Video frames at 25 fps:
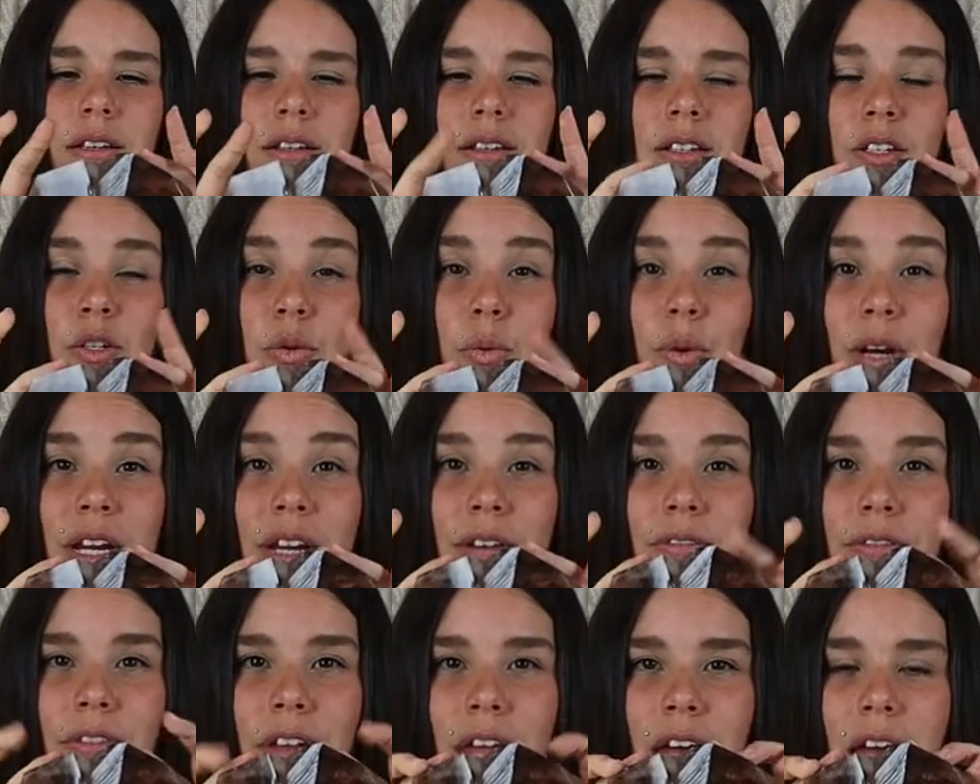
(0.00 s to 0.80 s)

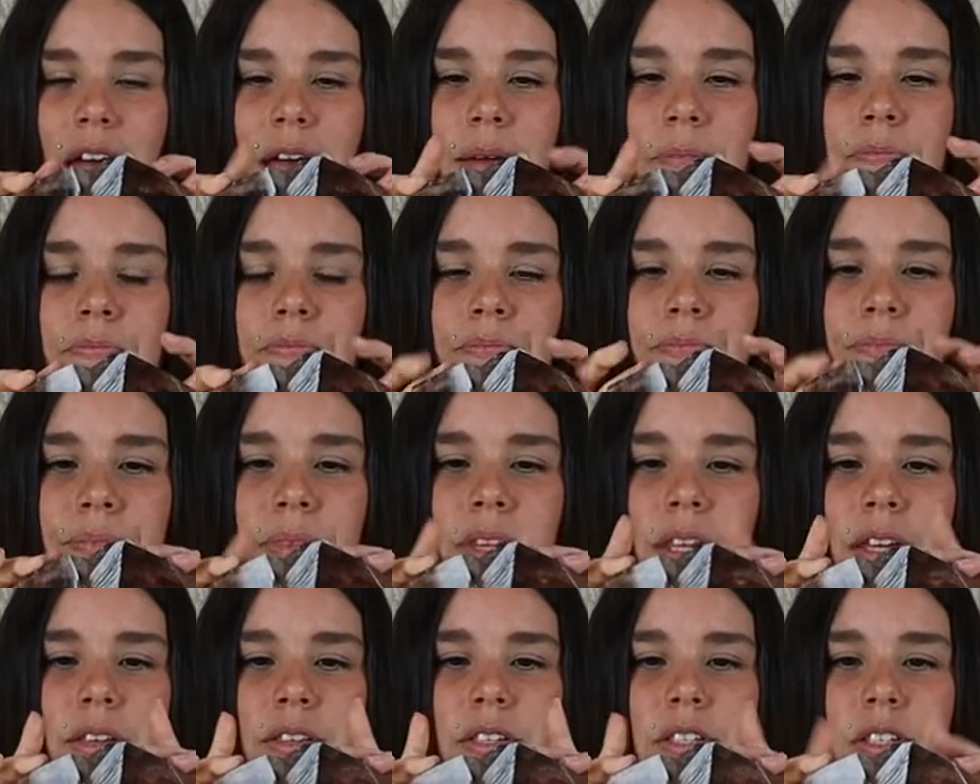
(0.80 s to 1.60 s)
twin flame,
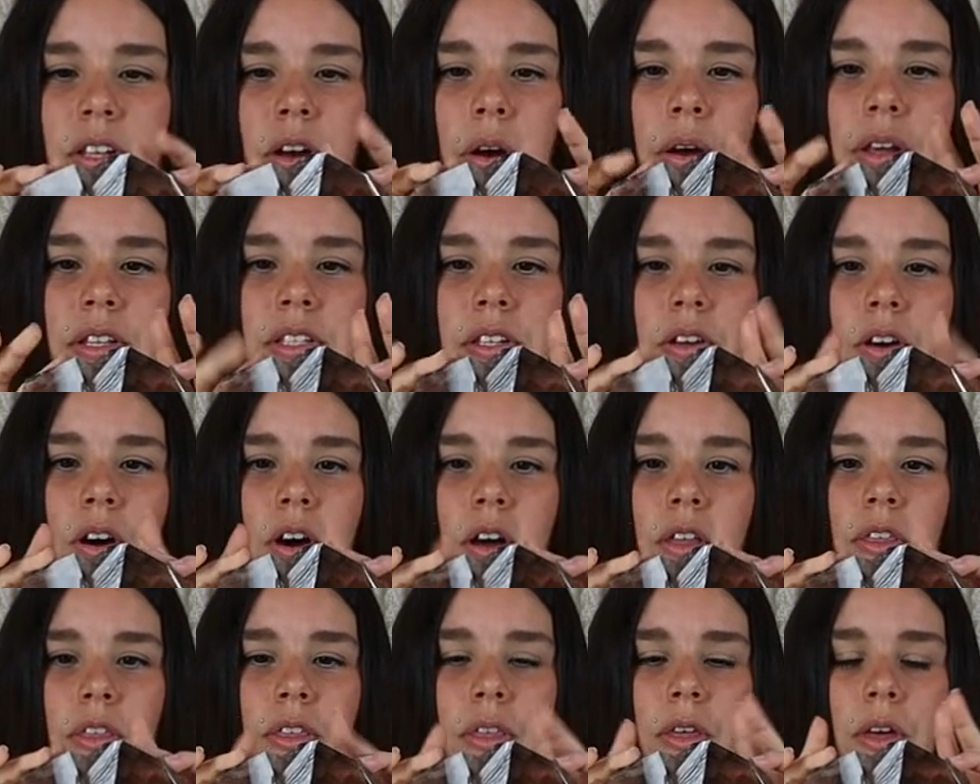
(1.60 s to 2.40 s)
so it's
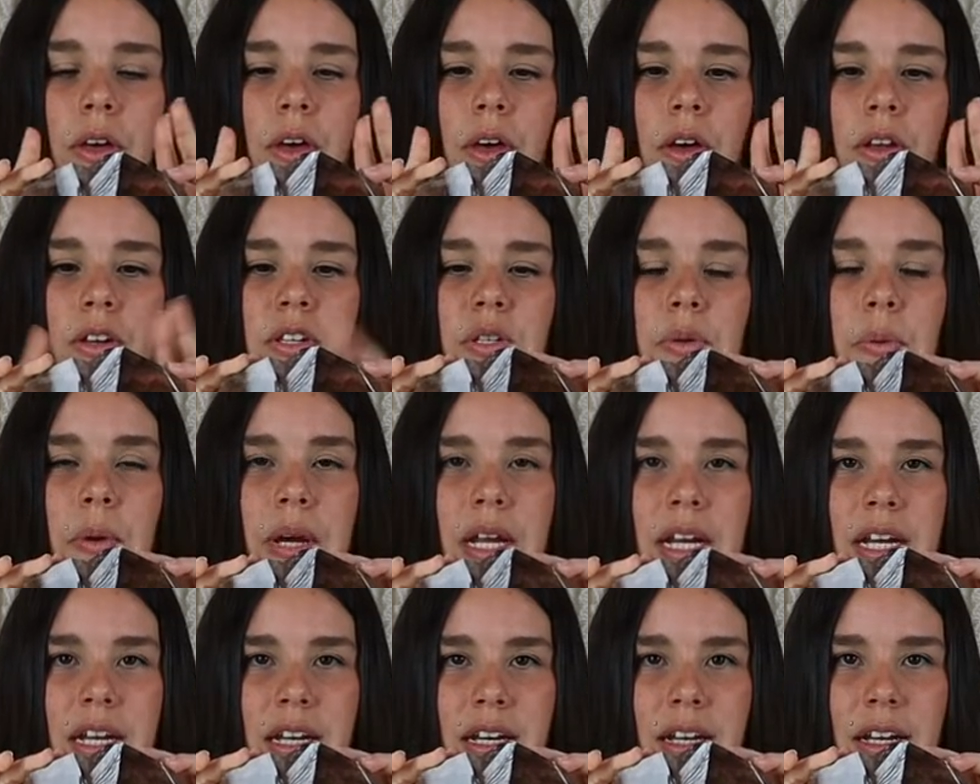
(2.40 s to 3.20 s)
got the
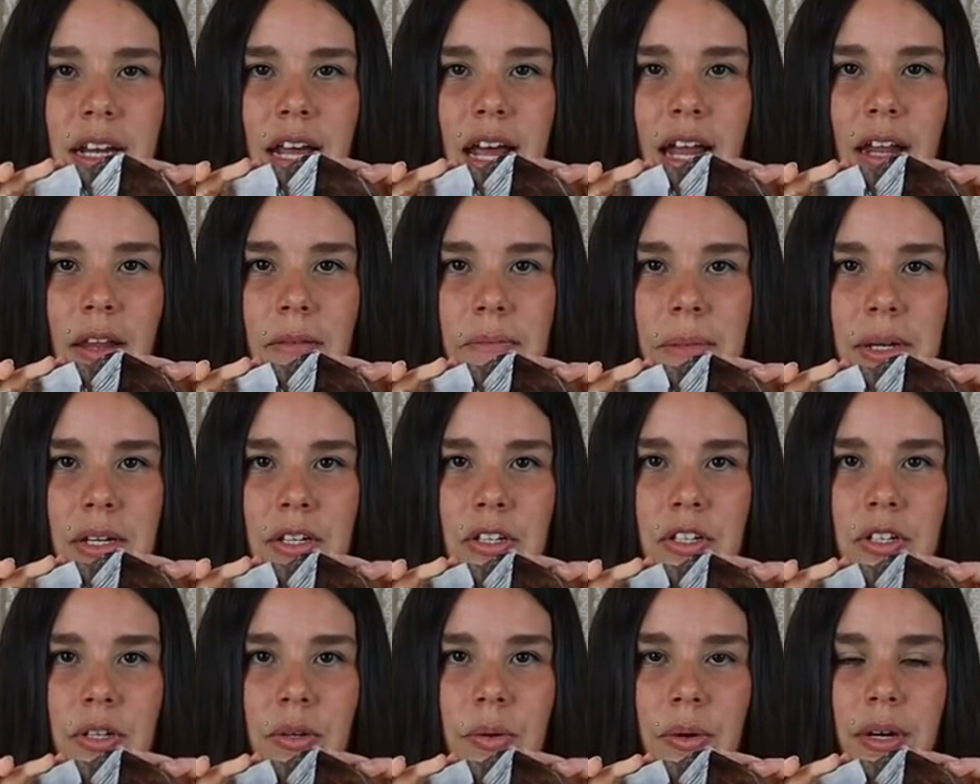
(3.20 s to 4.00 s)
twin element
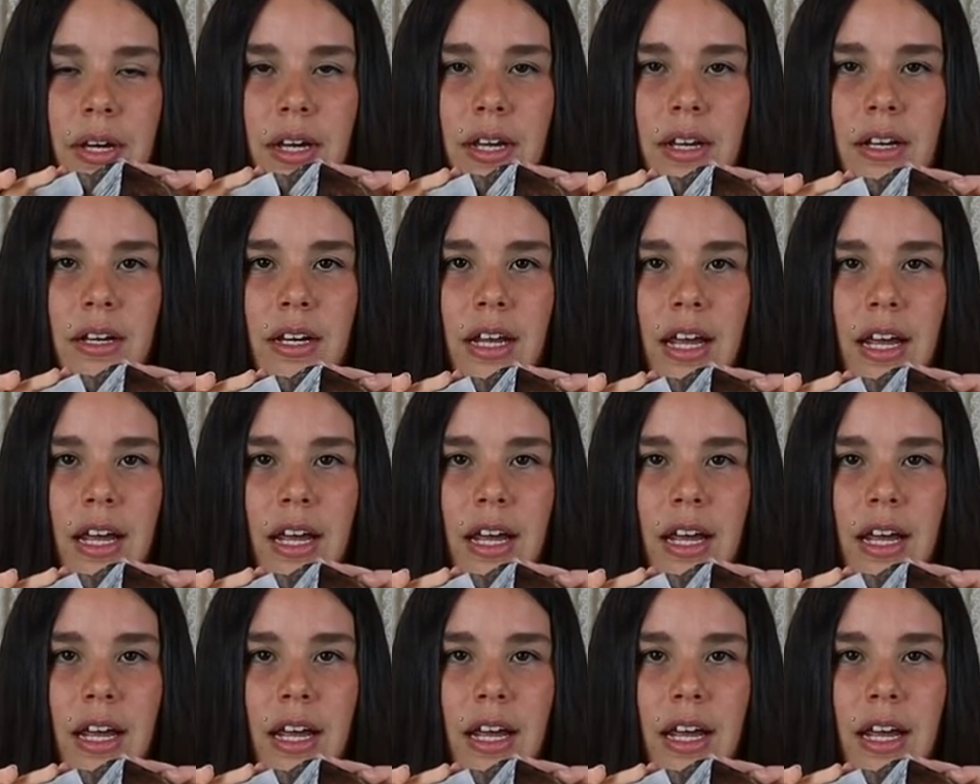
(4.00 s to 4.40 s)
to it,